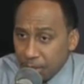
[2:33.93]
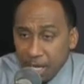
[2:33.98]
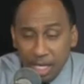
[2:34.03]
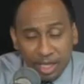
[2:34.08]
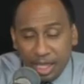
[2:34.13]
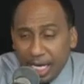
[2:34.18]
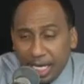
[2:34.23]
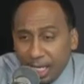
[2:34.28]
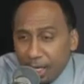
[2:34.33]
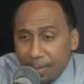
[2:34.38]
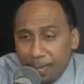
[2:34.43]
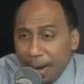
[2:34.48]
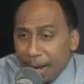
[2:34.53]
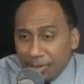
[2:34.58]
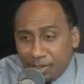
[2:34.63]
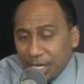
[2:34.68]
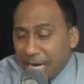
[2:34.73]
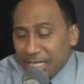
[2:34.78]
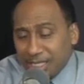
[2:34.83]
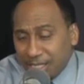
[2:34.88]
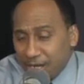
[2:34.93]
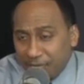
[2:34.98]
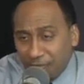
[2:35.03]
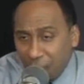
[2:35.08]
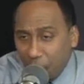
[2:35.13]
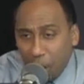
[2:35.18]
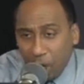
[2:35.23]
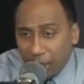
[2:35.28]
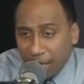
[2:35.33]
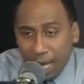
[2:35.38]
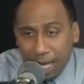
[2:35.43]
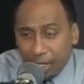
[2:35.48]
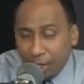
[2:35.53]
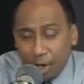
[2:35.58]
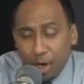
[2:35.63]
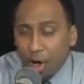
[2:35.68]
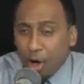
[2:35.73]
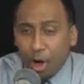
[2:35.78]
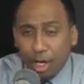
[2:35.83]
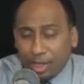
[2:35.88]
thinking about Justin
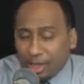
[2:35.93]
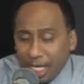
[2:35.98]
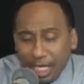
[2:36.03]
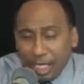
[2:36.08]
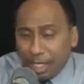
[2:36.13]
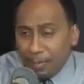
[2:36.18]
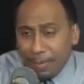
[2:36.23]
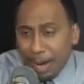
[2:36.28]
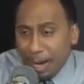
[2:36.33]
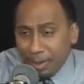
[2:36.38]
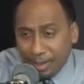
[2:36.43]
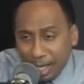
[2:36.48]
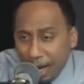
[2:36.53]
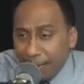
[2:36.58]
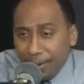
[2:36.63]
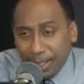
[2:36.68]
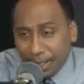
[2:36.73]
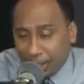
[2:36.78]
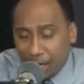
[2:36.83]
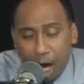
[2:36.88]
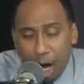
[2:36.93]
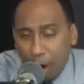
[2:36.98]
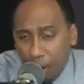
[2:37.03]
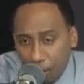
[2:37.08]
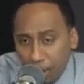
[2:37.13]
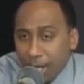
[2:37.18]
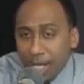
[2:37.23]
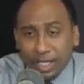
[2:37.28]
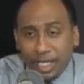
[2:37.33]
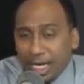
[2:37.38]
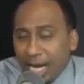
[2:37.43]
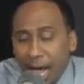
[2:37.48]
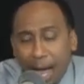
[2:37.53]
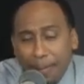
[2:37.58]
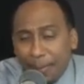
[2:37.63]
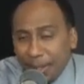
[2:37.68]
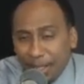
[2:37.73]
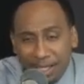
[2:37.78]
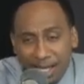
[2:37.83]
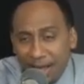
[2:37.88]
Verlander or thinking about Garrett Cole, that
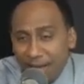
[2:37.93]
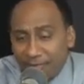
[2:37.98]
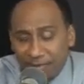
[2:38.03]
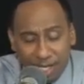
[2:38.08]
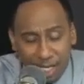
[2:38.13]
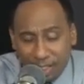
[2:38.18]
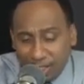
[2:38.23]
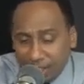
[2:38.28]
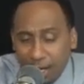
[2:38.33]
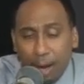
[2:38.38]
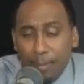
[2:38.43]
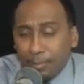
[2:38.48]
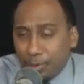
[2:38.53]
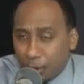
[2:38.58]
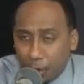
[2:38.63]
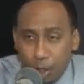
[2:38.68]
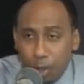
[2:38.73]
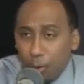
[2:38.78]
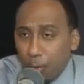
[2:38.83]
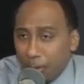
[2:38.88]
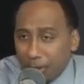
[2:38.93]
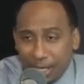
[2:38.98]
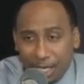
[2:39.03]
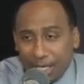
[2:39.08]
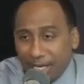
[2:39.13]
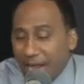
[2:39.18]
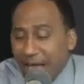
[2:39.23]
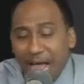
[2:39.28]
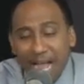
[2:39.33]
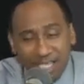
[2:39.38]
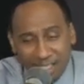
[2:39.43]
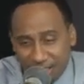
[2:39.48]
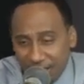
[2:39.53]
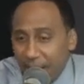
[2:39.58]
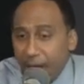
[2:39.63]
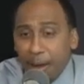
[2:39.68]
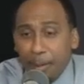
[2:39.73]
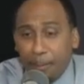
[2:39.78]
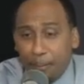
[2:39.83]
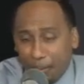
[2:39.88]
I believed that some dude with the
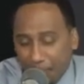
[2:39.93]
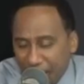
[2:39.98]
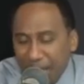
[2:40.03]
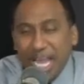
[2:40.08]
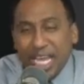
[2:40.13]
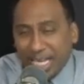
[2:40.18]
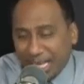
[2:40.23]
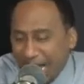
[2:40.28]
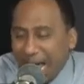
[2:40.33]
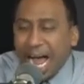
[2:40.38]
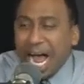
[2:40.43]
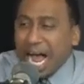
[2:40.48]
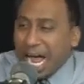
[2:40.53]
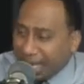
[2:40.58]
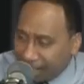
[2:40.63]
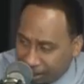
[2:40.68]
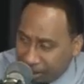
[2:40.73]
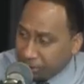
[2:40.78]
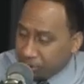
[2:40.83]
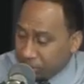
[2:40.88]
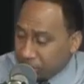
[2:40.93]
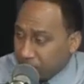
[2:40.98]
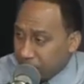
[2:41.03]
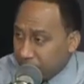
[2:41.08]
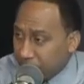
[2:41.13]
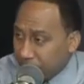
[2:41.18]
last name Peacock,